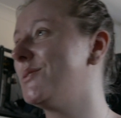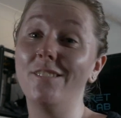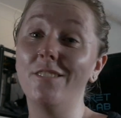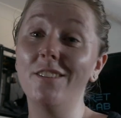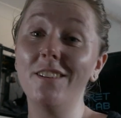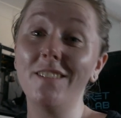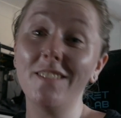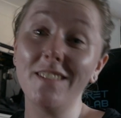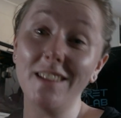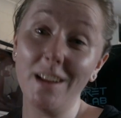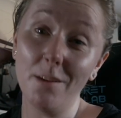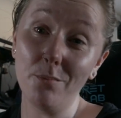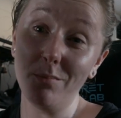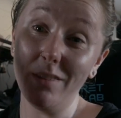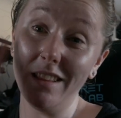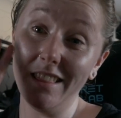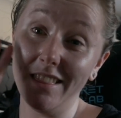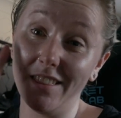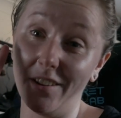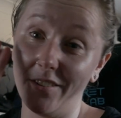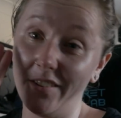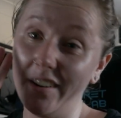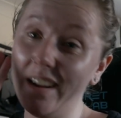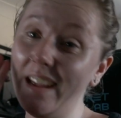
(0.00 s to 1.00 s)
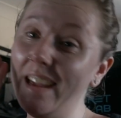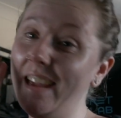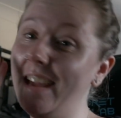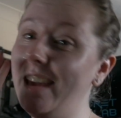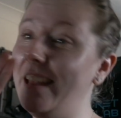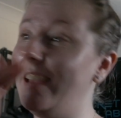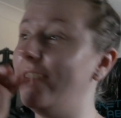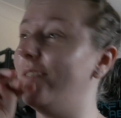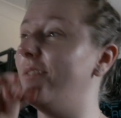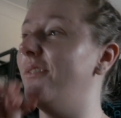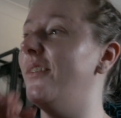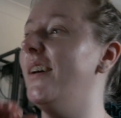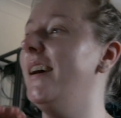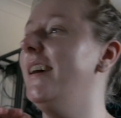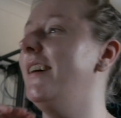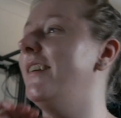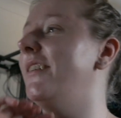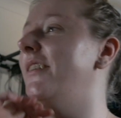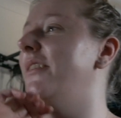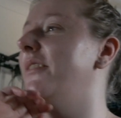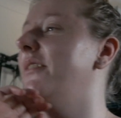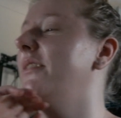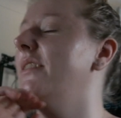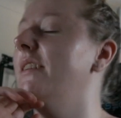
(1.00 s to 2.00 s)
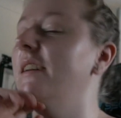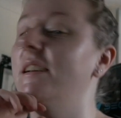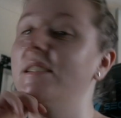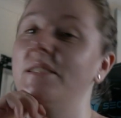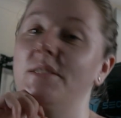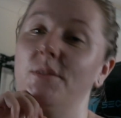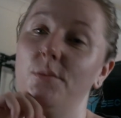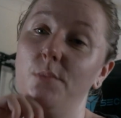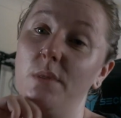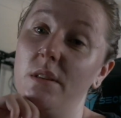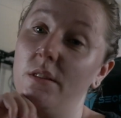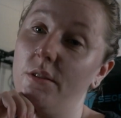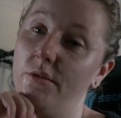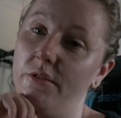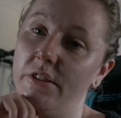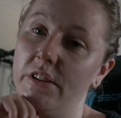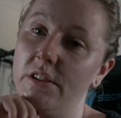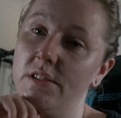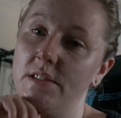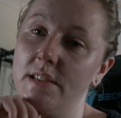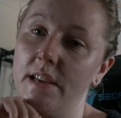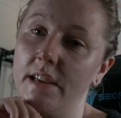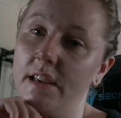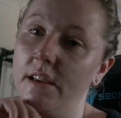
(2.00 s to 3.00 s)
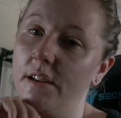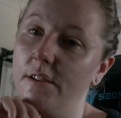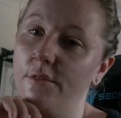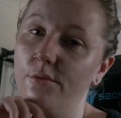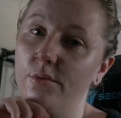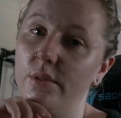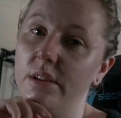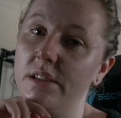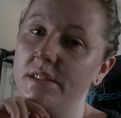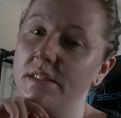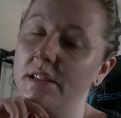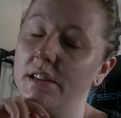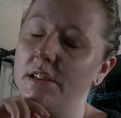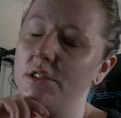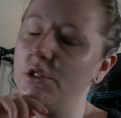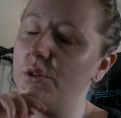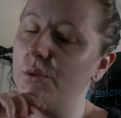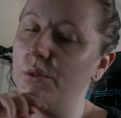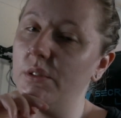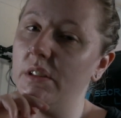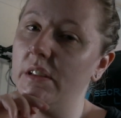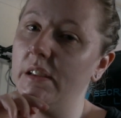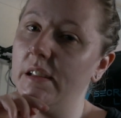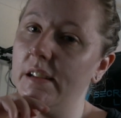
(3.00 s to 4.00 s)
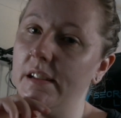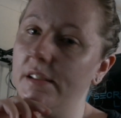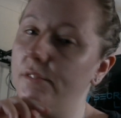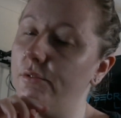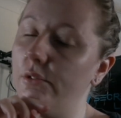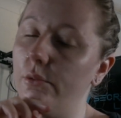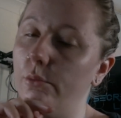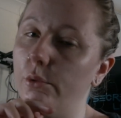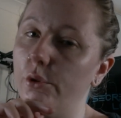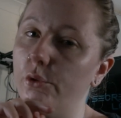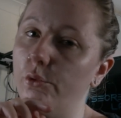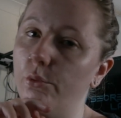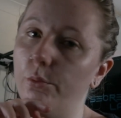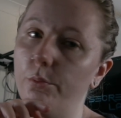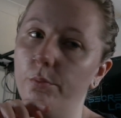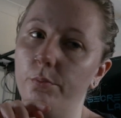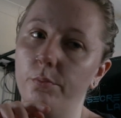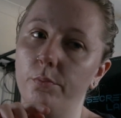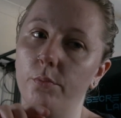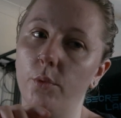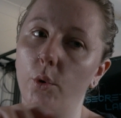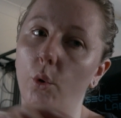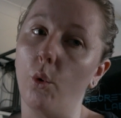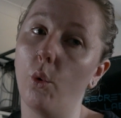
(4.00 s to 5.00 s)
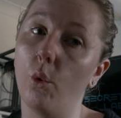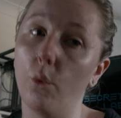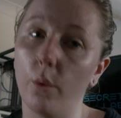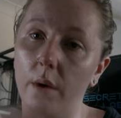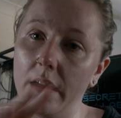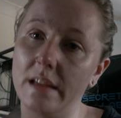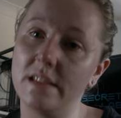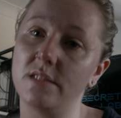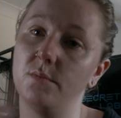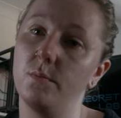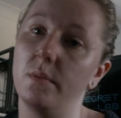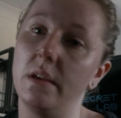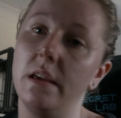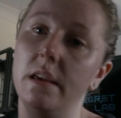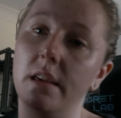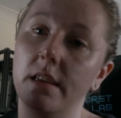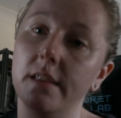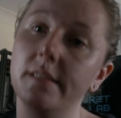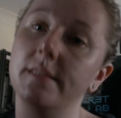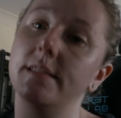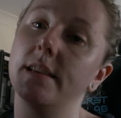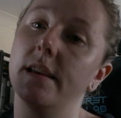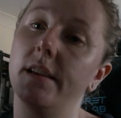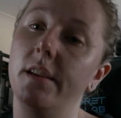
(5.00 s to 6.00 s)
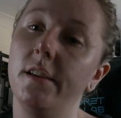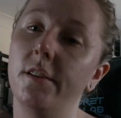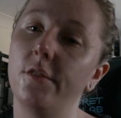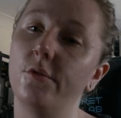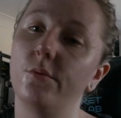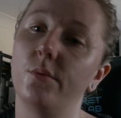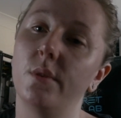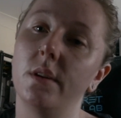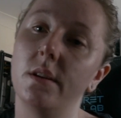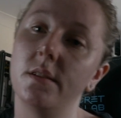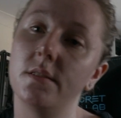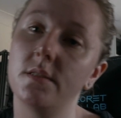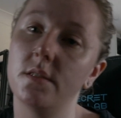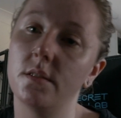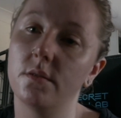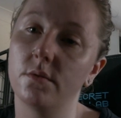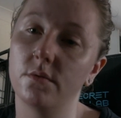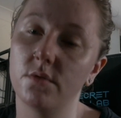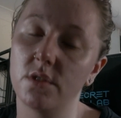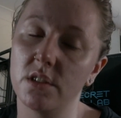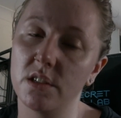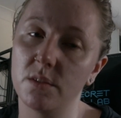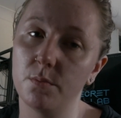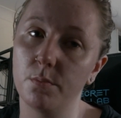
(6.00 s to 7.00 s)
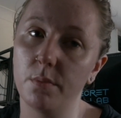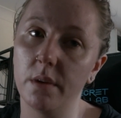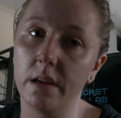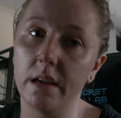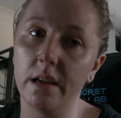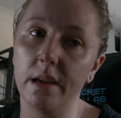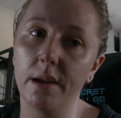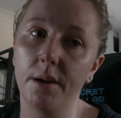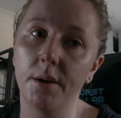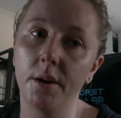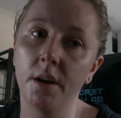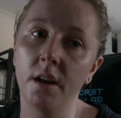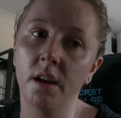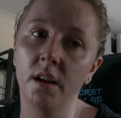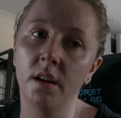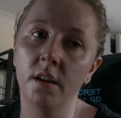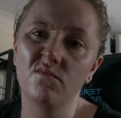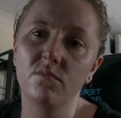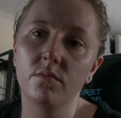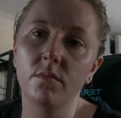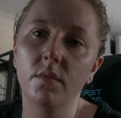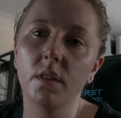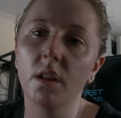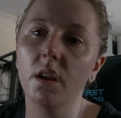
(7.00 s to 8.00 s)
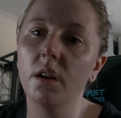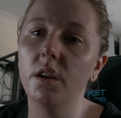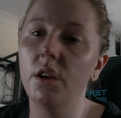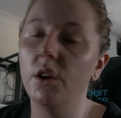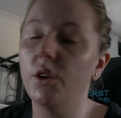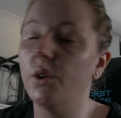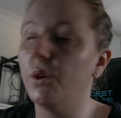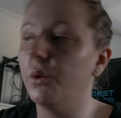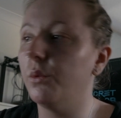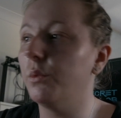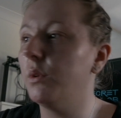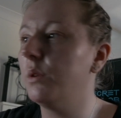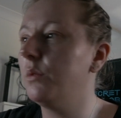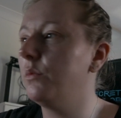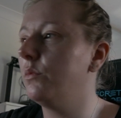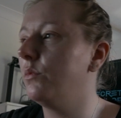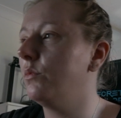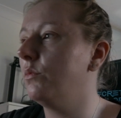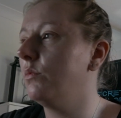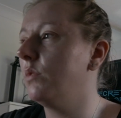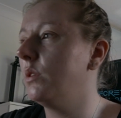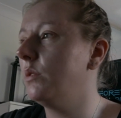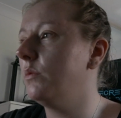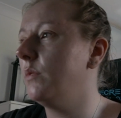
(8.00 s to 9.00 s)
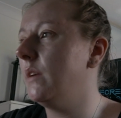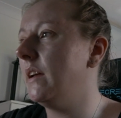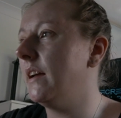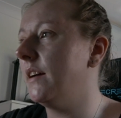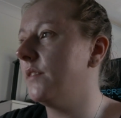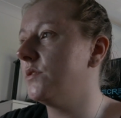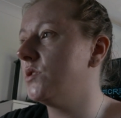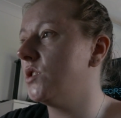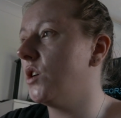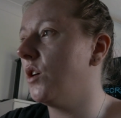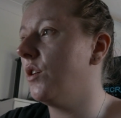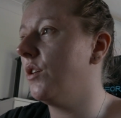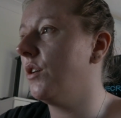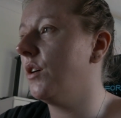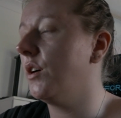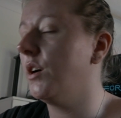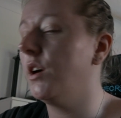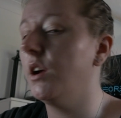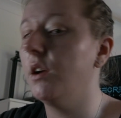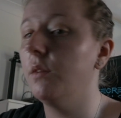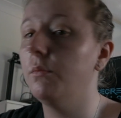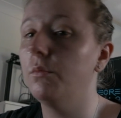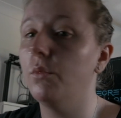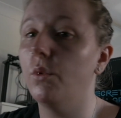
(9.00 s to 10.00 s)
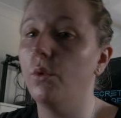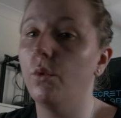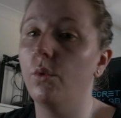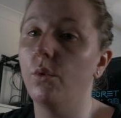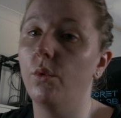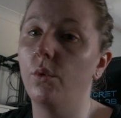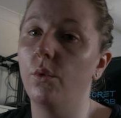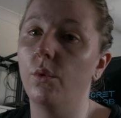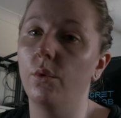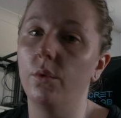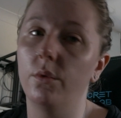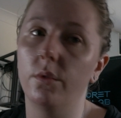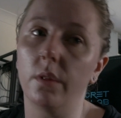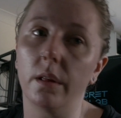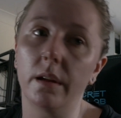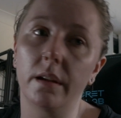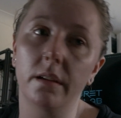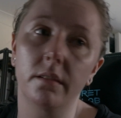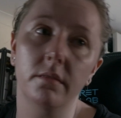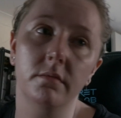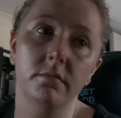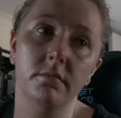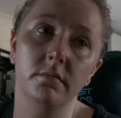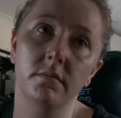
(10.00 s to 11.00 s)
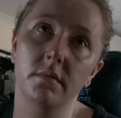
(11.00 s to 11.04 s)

We're on number 3. Wow, it's not been 3 consecutive weeks, and I don't think it ever will always be consecutive weeks. It'll just be, you know, when we have time, or like